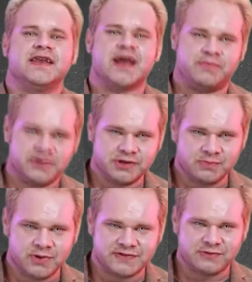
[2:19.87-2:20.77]
Now put your
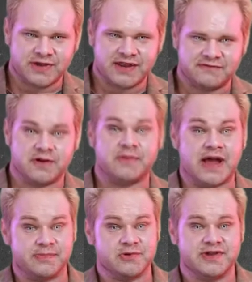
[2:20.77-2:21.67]
books away for a
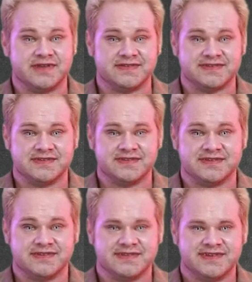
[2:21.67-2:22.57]
pop quiz.
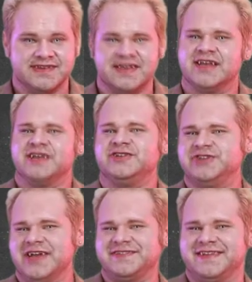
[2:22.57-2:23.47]

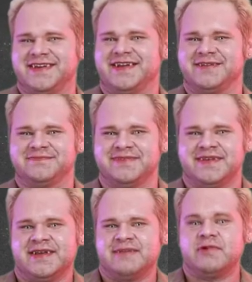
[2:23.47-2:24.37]
Just kidding,
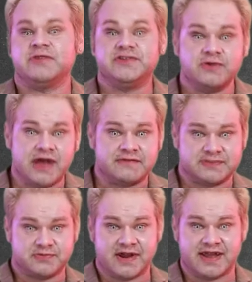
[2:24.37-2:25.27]
but we do have a
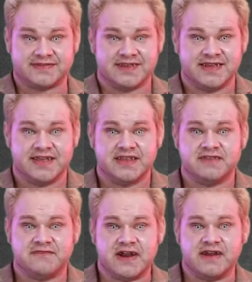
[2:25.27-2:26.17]
surprise.
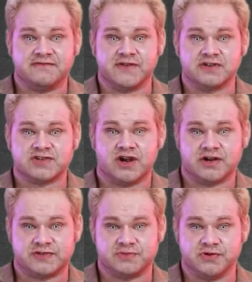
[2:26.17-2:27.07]
The very first
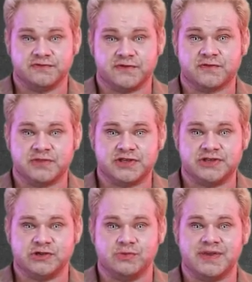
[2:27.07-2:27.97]
artist proof from the
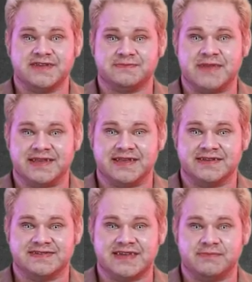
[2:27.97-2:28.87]
cube is making
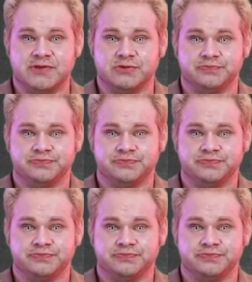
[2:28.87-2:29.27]
its debut.